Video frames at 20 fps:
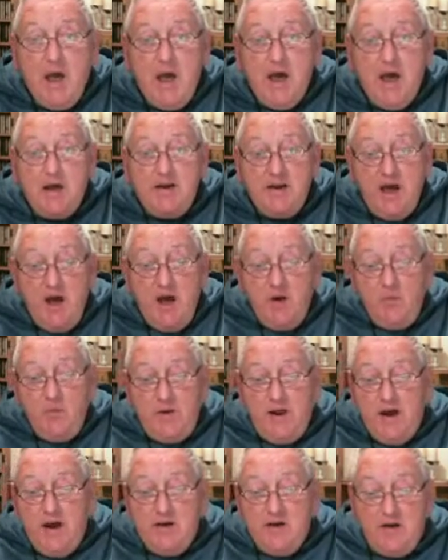And now we
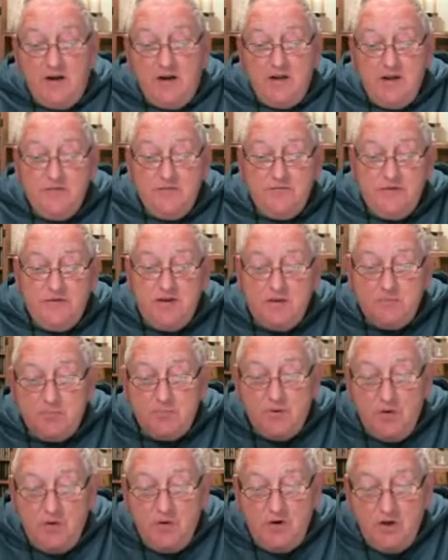have our evening
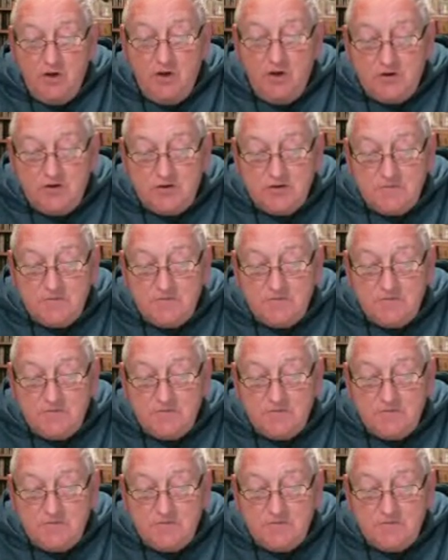prologue